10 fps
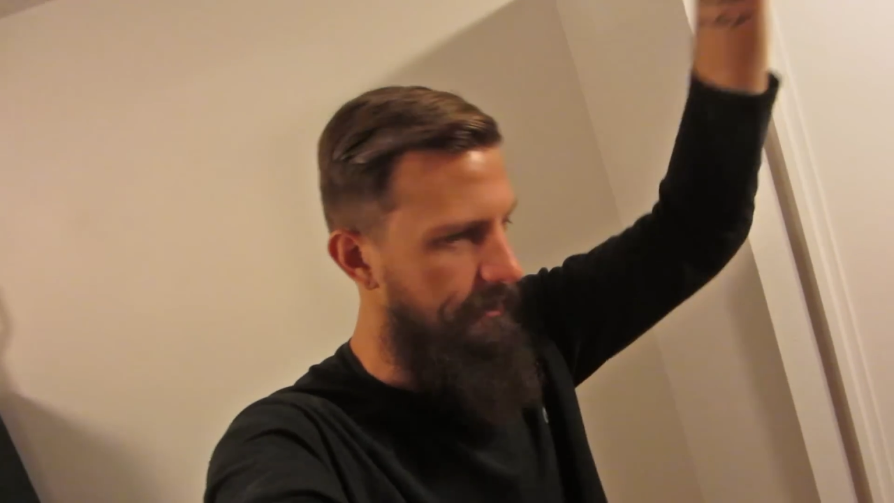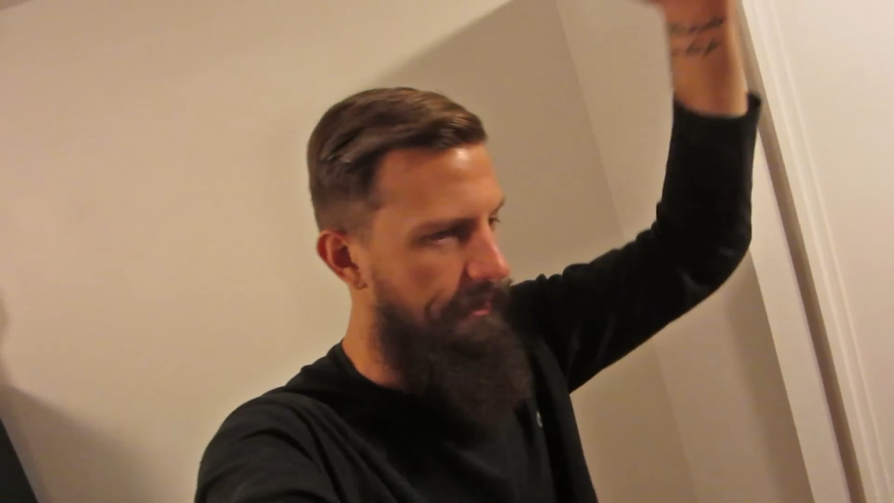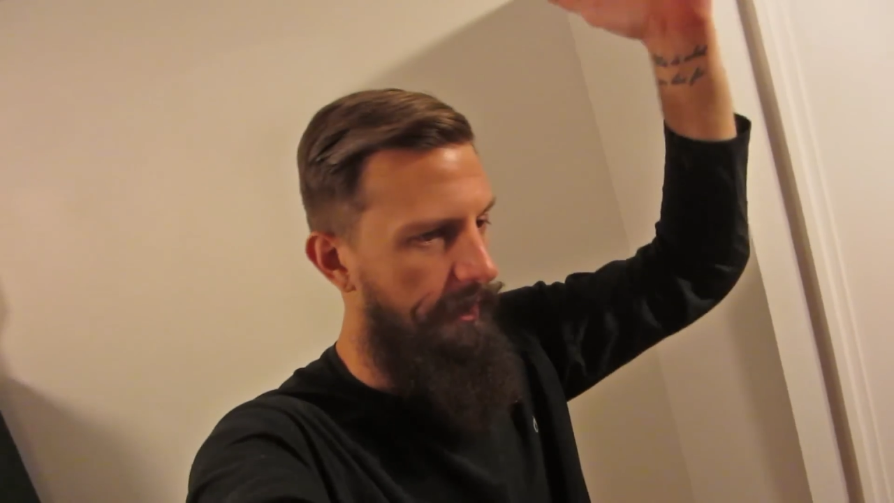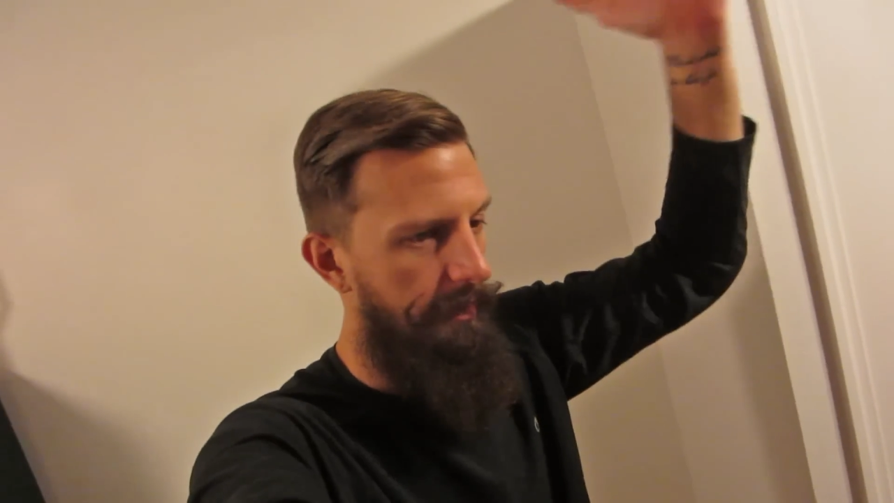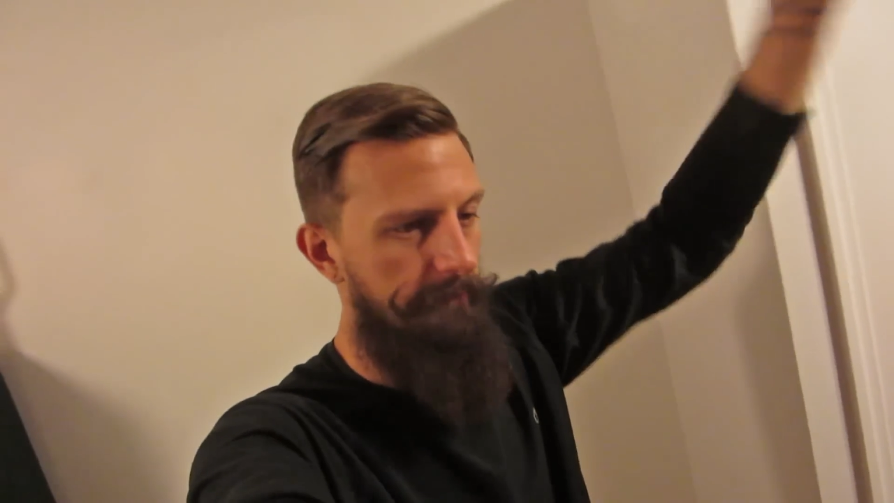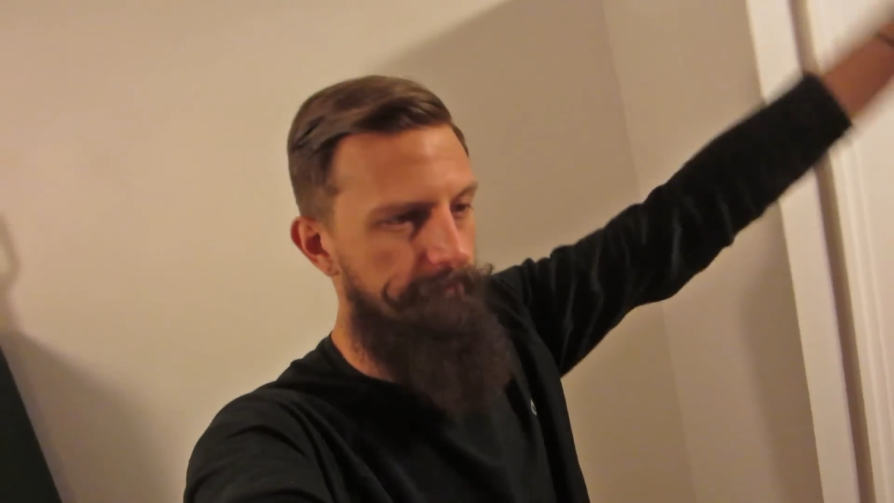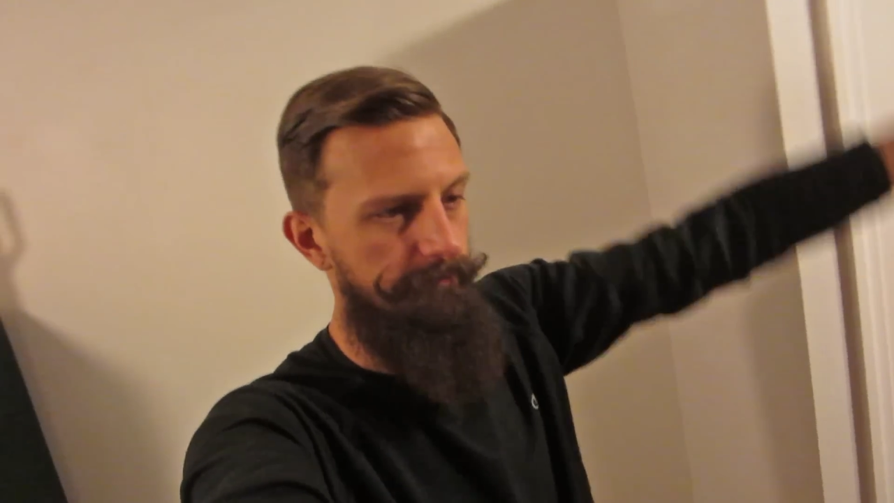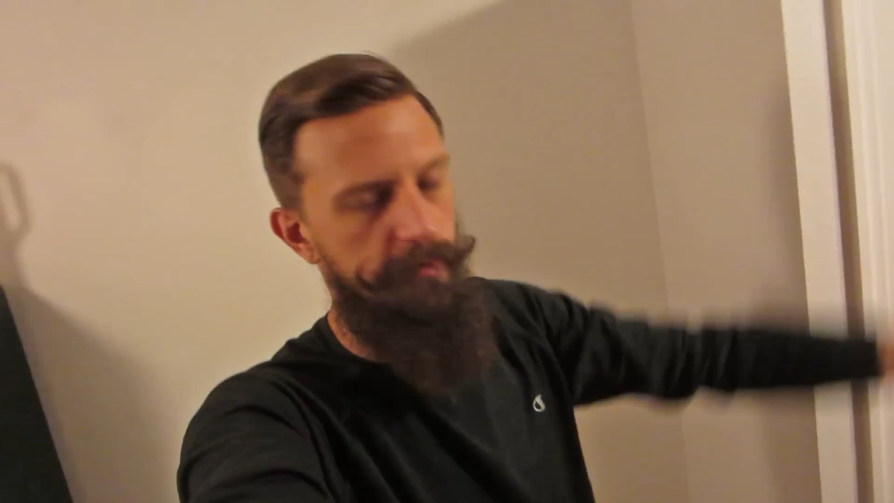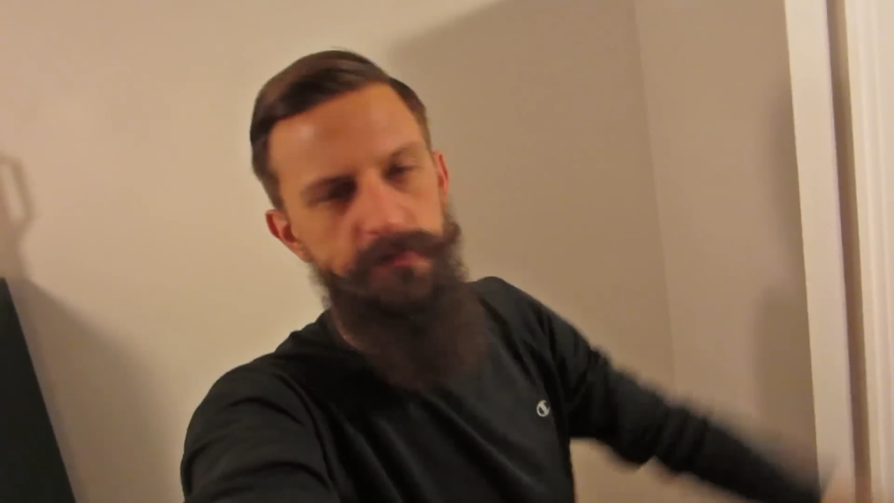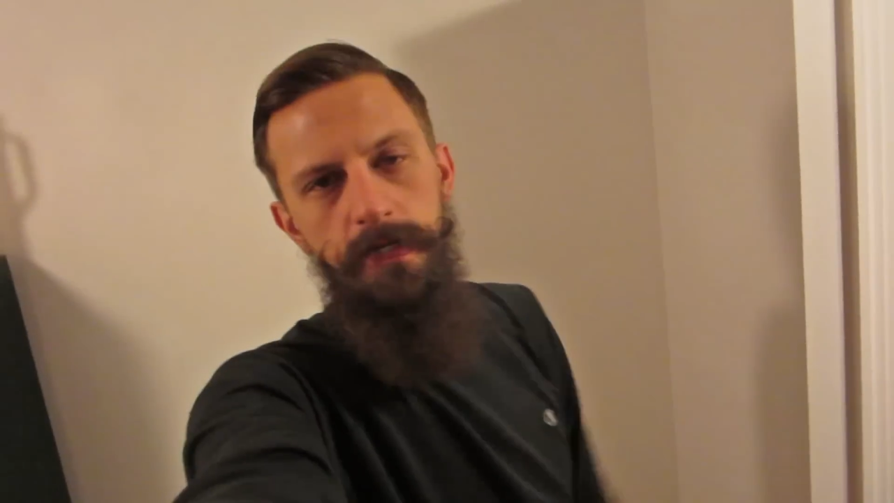
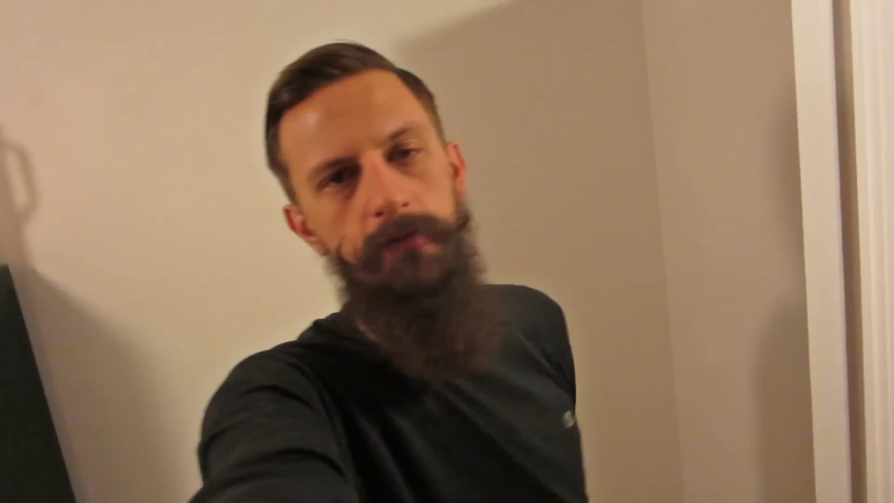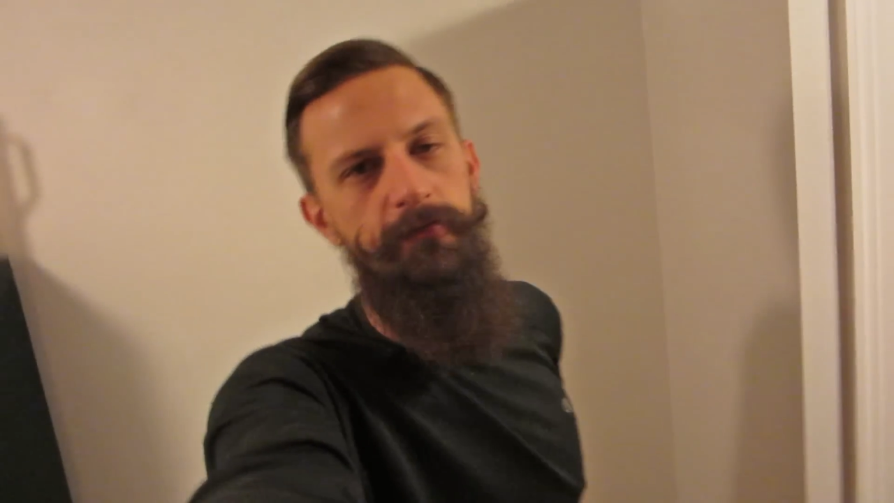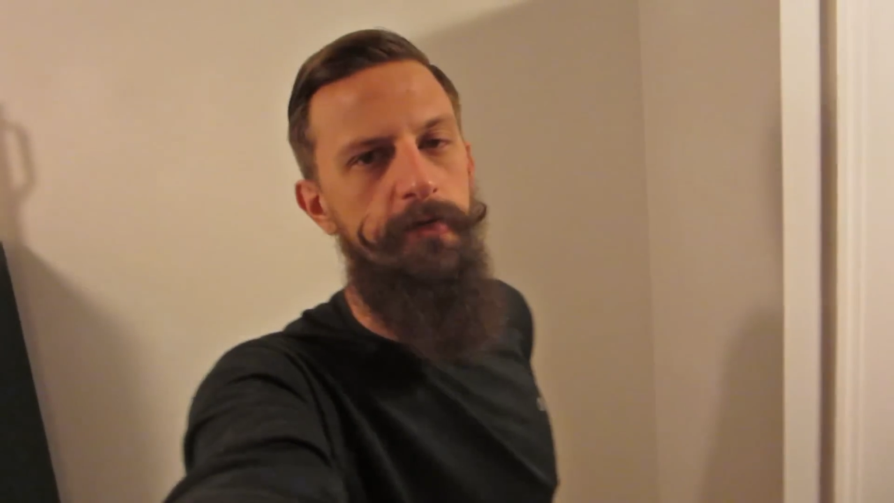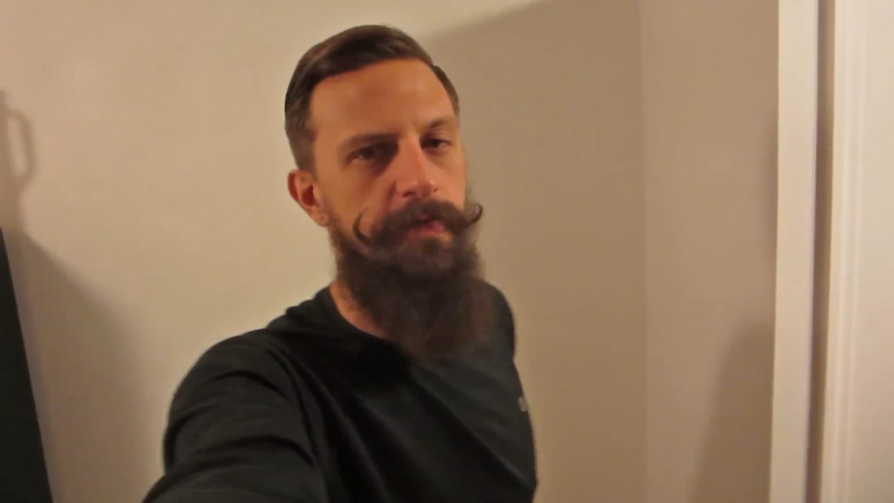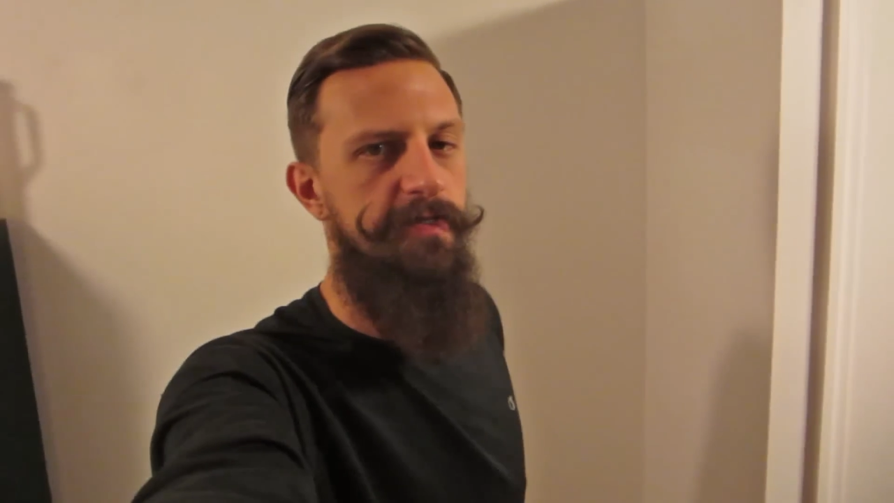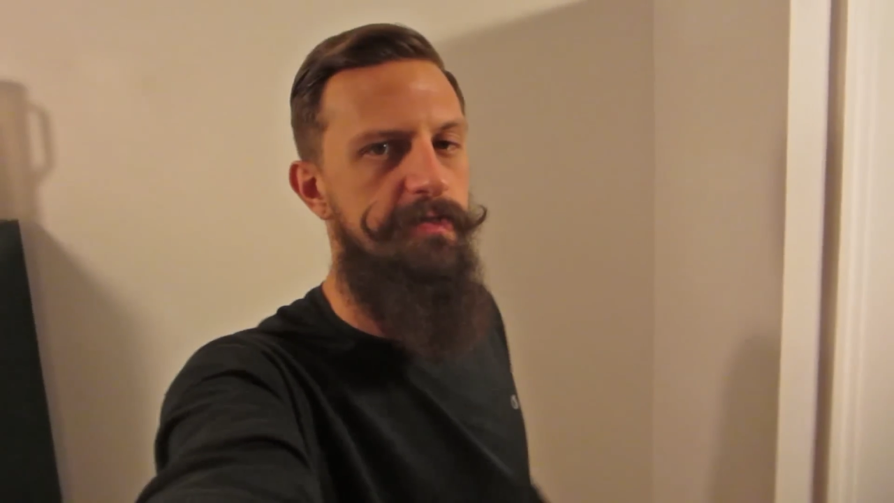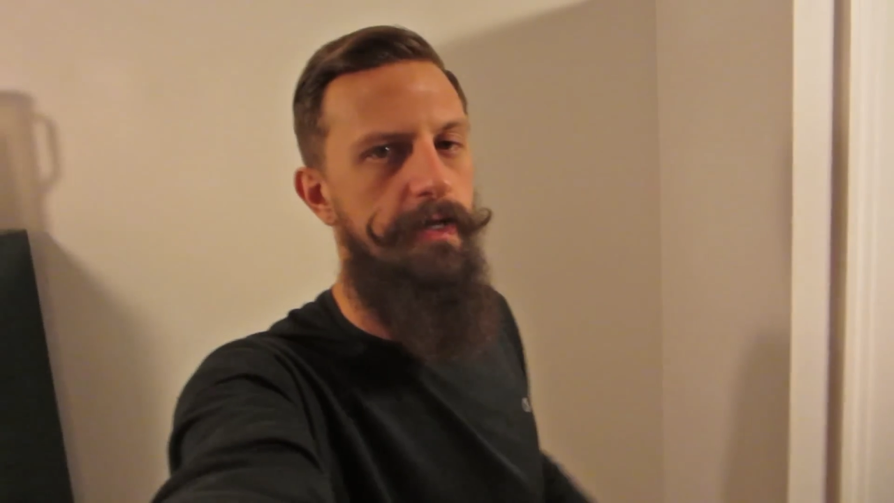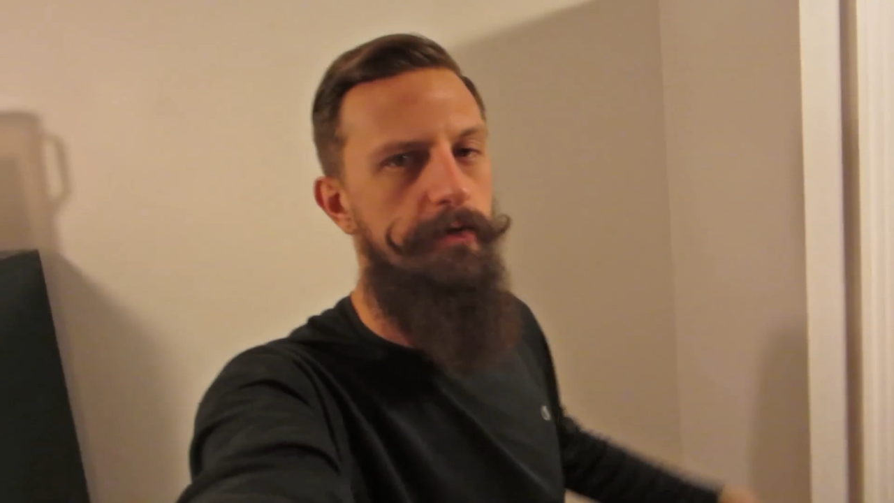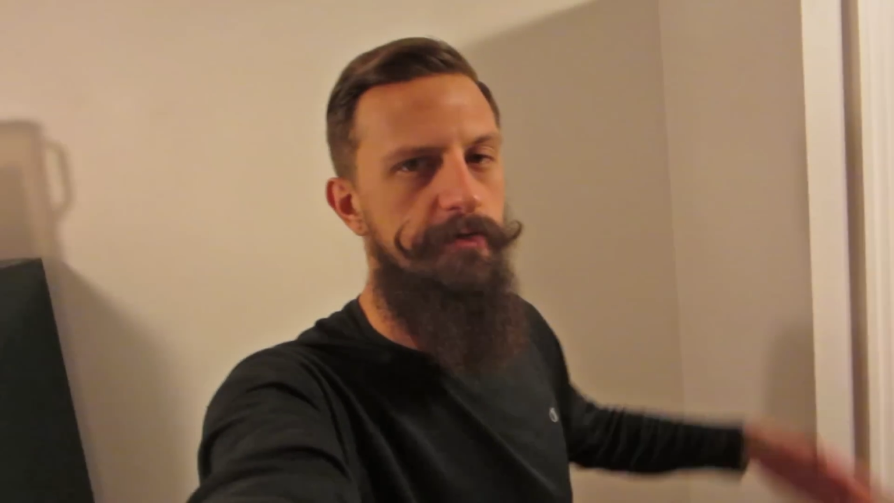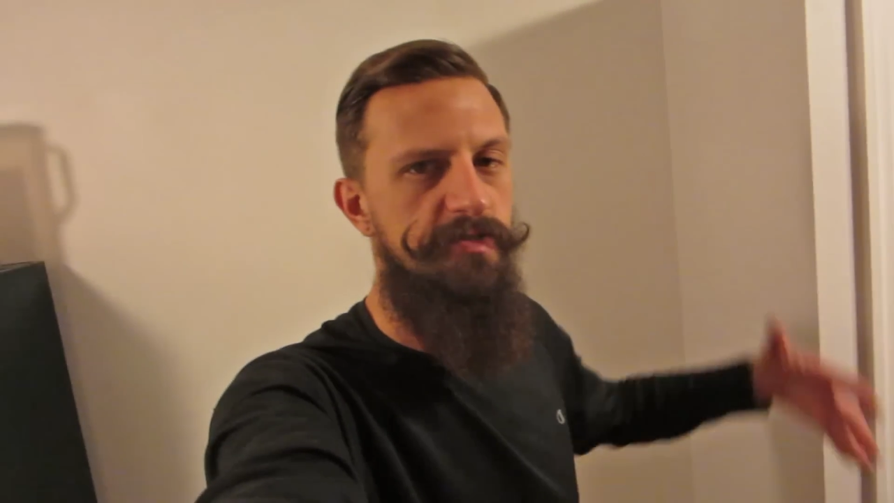Um, there's not very much there.